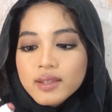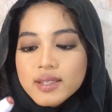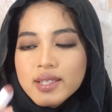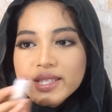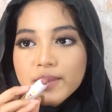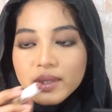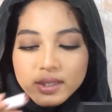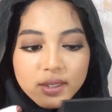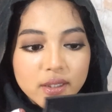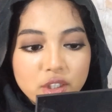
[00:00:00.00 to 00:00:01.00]
This is
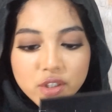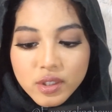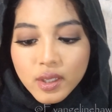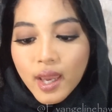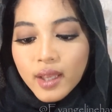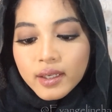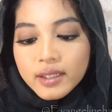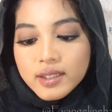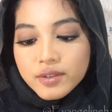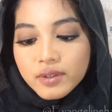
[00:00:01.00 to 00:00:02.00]
limited edition, and
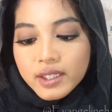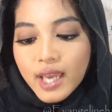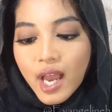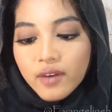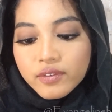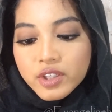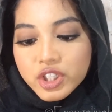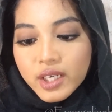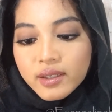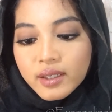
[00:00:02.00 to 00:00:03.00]
it doesn't really have a
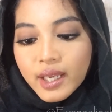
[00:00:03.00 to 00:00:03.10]
shade